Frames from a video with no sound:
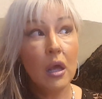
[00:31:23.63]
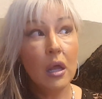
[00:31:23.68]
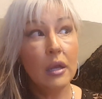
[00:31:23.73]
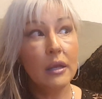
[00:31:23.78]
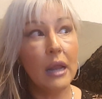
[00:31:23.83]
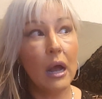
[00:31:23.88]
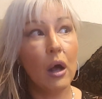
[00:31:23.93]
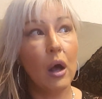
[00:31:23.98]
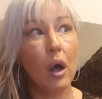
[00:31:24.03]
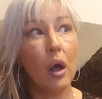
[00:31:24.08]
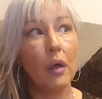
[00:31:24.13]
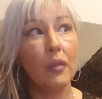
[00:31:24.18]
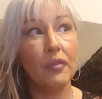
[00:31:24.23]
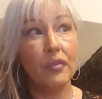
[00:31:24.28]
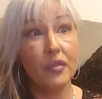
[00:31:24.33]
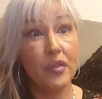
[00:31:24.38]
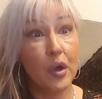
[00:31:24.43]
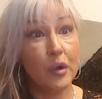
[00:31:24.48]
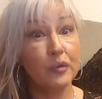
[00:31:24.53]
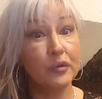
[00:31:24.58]
Now,
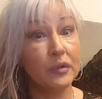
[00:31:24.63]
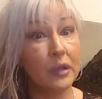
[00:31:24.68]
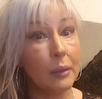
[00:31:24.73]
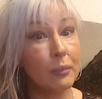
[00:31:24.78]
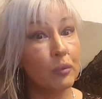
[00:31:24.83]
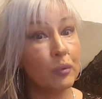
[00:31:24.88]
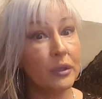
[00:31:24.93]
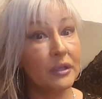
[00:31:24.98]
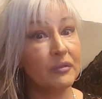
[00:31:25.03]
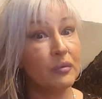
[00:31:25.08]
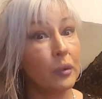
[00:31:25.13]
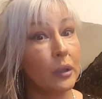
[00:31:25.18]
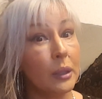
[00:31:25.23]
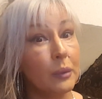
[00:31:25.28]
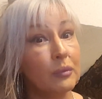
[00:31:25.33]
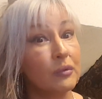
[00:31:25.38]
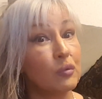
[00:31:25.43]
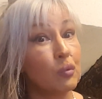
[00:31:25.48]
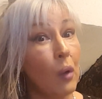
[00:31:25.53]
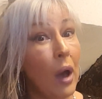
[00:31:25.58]
those couple weeks where he
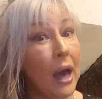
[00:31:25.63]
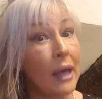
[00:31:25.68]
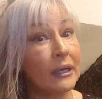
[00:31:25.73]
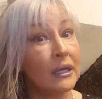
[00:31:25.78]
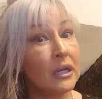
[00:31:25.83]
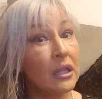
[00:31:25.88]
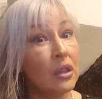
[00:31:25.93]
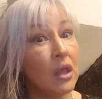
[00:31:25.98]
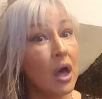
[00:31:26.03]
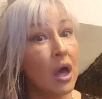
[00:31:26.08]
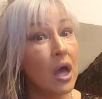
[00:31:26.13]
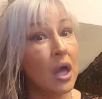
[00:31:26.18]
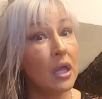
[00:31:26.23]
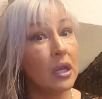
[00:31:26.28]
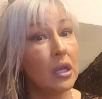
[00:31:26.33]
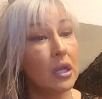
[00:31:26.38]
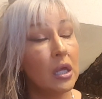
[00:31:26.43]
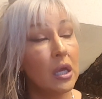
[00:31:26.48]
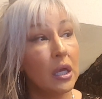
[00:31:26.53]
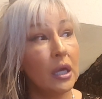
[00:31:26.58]
was whining a lot,
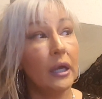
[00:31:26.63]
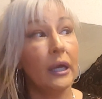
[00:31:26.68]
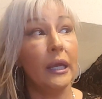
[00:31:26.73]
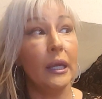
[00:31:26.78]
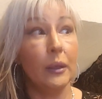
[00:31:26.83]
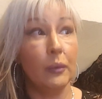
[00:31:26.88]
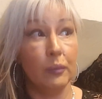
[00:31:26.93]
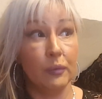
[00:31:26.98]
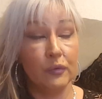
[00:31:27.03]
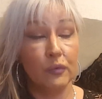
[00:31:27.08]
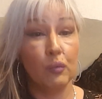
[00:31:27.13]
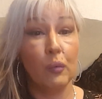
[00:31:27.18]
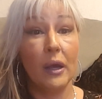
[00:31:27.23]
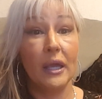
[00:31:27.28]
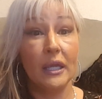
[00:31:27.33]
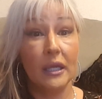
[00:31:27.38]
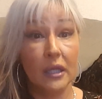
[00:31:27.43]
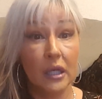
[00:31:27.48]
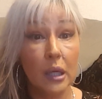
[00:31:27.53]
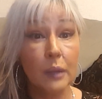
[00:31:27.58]
he was
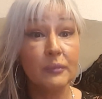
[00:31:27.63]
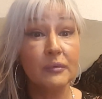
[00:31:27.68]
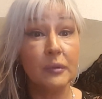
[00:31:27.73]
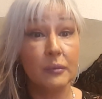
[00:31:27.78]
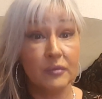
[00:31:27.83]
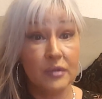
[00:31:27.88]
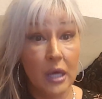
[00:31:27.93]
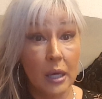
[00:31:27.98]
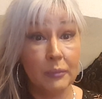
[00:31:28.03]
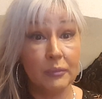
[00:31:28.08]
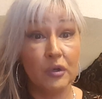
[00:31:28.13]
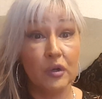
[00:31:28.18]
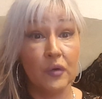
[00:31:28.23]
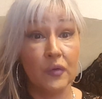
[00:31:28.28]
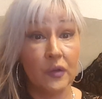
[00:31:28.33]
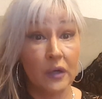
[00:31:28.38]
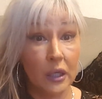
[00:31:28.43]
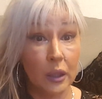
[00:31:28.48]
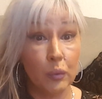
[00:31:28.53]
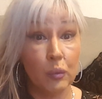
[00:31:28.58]
waking up sometime
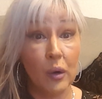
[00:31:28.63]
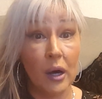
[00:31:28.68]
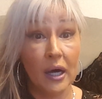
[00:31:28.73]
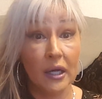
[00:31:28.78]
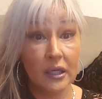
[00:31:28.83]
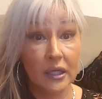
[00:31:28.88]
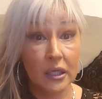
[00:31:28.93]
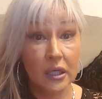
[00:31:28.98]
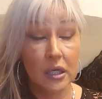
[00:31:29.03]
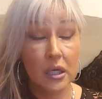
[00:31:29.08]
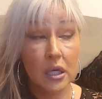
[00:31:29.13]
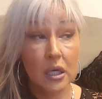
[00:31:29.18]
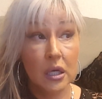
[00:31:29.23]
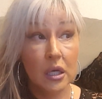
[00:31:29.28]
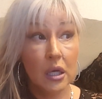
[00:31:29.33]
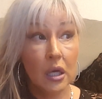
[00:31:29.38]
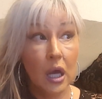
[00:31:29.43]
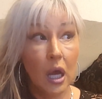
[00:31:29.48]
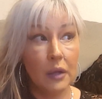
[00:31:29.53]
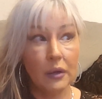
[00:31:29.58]
during the night whining.
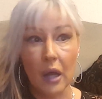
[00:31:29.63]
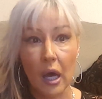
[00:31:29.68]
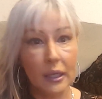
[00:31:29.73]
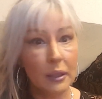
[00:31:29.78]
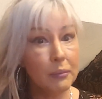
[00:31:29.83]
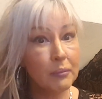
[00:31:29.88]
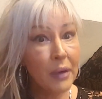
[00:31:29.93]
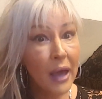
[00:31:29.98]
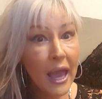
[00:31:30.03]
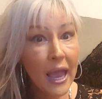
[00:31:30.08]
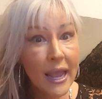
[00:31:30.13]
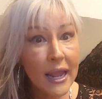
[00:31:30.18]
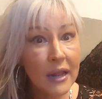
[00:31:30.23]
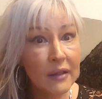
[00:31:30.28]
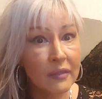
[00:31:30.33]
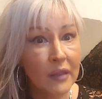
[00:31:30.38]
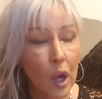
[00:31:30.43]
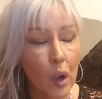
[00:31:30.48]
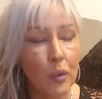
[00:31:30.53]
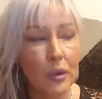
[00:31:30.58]
Not in
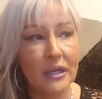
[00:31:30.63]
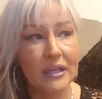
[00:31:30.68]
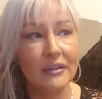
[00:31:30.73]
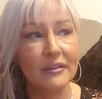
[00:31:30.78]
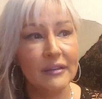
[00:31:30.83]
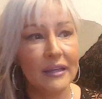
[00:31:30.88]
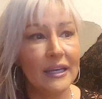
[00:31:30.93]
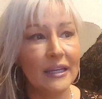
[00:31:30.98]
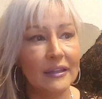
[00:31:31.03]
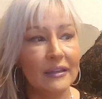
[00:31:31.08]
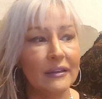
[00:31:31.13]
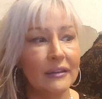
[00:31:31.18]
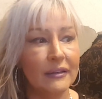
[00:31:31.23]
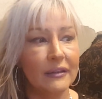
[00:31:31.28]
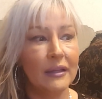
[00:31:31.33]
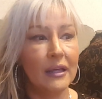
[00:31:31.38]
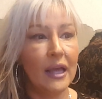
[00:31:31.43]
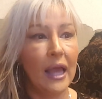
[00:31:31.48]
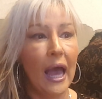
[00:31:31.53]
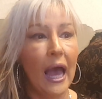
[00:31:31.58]
pain, though.
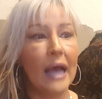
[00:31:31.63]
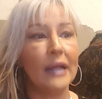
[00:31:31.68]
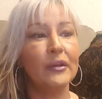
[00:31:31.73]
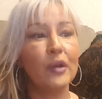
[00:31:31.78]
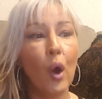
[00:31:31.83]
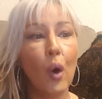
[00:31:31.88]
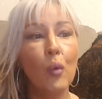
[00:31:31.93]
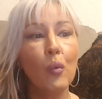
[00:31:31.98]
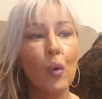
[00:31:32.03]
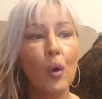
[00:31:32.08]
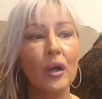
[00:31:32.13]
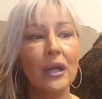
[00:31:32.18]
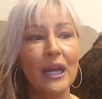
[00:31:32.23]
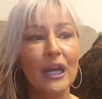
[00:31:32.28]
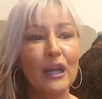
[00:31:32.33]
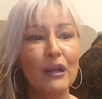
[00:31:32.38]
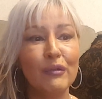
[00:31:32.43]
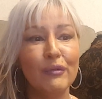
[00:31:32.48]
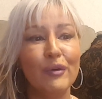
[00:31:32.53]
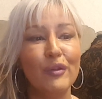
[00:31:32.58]
I don't want
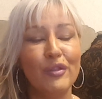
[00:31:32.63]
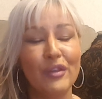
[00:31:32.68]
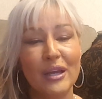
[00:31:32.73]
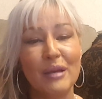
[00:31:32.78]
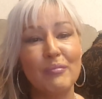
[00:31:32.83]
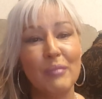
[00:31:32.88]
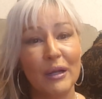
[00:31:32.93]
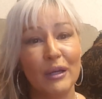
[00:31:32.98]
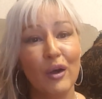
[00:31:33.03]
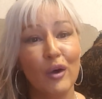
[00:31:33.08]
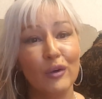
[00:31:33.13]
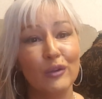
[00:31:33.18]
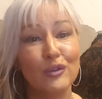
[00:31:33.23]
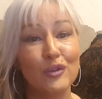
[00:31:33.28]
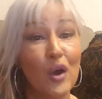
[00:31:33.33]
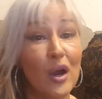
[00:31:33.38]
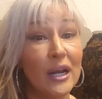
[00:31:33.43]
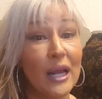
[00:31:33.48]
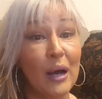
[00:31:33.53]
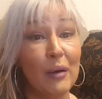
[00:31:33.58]
any of you to think my dog's
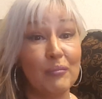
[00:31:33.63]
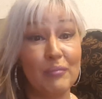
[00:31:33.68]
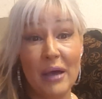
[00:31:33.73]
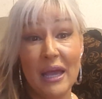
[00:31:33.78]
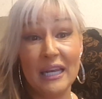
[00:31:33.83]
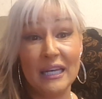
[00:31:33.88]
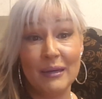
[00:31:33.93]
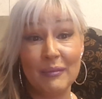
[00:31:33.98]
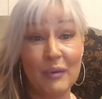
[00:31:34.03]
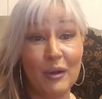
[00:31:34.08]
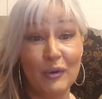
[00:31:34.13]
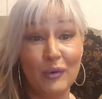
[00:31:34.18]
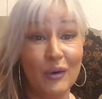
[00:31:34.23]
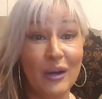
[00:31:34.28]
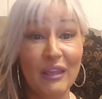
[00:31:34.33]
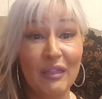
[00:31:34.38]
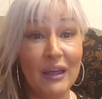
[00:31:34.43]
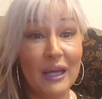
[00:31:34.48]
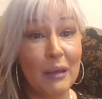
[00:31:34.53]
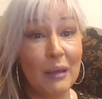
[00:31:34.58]
crying out in pain and I'm not
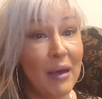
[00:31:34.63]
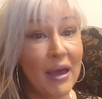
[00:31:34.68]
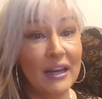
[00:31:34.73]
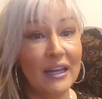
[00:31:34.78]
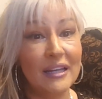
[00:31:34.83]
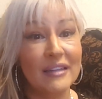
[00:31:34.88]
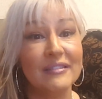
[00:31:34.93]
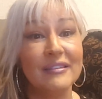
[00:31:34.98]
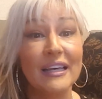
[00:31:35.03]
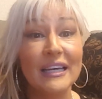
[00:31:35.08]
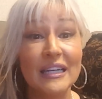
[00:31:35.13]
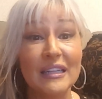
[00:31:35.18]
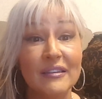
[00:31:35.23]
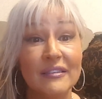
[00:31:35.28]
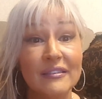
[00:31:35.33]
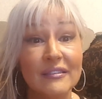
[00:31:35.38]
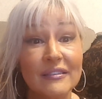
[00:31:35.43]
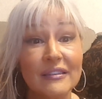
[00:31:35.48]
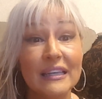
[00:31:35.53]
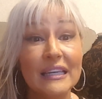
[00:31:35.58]
doing anything about it. It's like
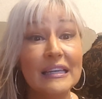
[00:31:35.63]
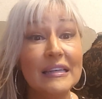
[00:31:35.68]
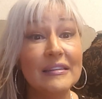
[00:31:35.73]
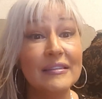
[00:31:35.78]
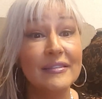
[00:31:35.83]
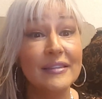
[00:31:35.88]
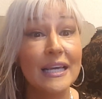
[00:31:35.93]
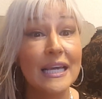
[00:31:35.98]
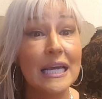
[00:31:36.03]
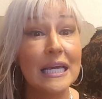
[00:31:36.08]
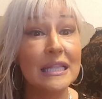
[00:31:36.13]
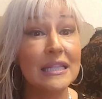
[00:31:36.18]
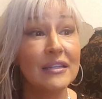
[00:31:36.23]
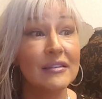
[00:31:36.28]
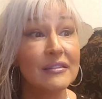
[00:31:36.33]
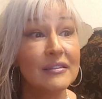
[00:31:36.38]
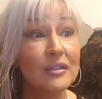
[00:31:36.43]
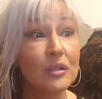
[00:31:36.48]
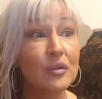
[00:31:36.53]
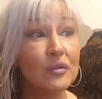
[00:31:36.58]
he's singing
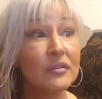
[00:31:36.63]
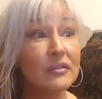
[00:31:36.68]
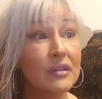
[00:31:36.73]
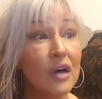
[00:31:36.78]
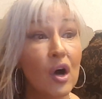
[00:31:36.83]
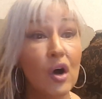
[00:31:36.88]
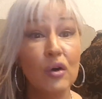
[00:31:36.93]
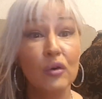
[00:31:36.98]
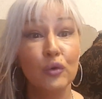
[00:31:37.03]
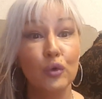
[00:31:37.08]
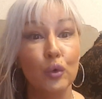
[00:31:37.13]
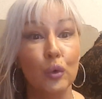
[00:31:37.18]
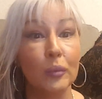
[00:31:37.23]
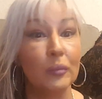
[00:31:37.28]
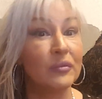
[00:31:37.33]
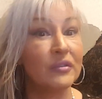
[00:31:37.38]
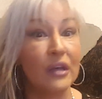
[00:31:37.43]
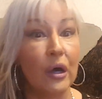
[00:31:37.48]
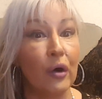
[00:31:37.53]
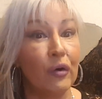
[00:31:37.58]
this little song to
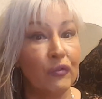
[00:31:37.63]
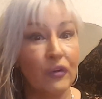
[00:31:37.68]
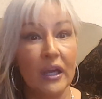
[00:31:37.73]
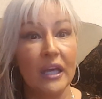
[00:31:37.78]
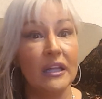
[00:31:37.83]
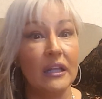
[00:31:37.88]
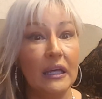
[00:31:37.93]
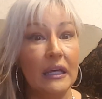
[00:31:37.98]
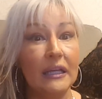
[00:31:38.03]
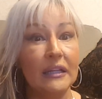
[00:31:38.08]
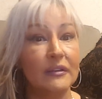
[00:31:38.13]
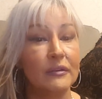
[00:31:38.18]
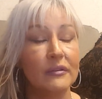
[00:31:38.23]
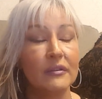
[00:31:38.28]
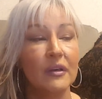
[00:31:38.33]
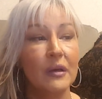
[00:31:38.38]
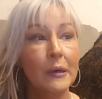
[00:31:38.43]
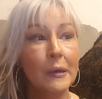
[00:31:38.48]
himself. And